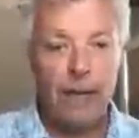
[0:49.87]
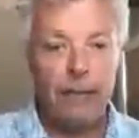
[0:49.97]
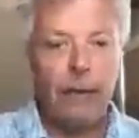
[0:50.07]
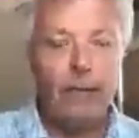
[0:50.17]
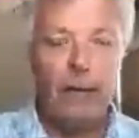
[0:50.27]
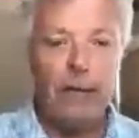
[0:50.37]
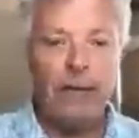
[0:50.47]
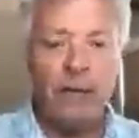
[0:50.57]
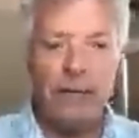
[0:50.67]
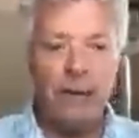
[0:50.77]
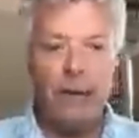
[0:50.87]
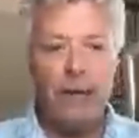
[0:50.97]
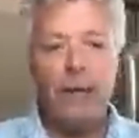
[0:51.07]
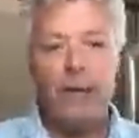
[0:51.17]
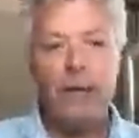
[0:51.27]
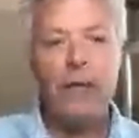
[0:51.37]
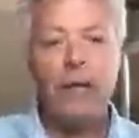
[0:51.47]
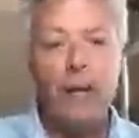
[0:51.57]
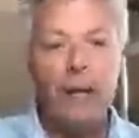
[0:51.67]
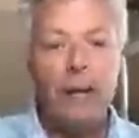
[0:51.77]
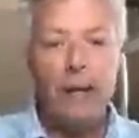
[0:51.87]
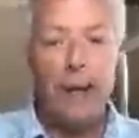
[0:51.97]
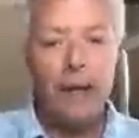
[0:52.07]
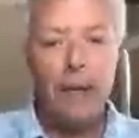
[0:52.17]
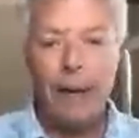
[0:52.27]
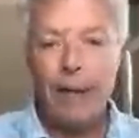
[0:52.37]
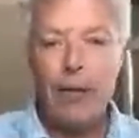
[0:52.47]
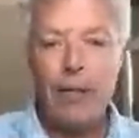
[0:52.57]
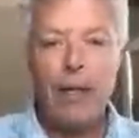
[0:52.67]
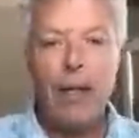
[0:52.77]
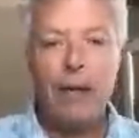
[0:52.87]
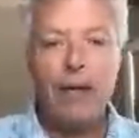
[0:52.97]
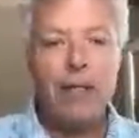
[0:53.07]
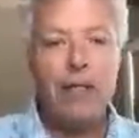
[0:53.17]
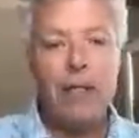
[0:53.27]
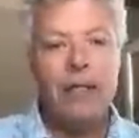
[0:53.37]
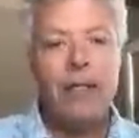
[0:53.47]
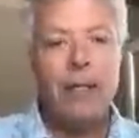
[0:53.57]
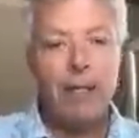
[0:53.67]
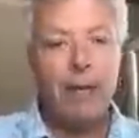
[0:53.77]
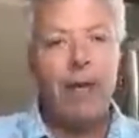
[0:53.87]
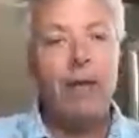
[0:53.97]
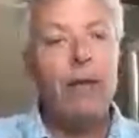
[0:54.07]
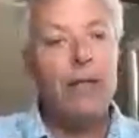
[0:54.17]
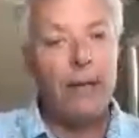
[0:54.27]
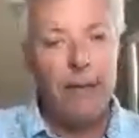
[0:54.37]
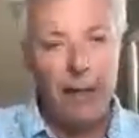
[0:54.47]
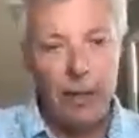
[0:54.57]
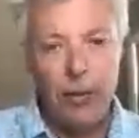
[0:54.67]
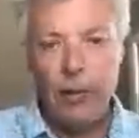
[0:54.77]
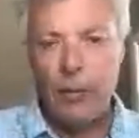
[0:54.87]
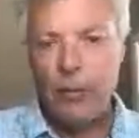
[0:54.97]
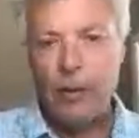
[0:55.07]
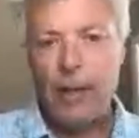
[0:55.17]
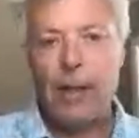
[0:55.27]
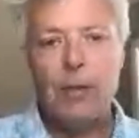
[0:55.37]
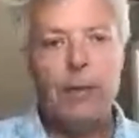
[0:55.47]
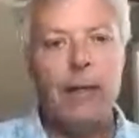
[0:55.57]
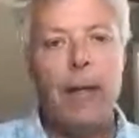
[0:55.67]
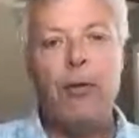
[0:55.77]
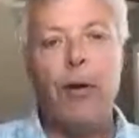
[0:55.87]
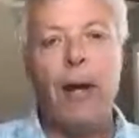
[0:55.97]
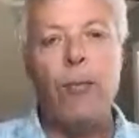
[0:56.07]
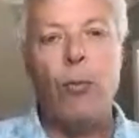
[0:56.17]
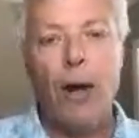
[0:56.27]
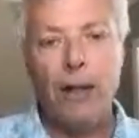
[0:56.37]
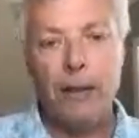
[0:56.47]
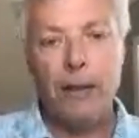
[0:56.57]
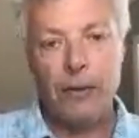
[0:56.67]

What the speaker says: amazing feat here is the man you see here is a 72-year-old Englishman named Graham Walters,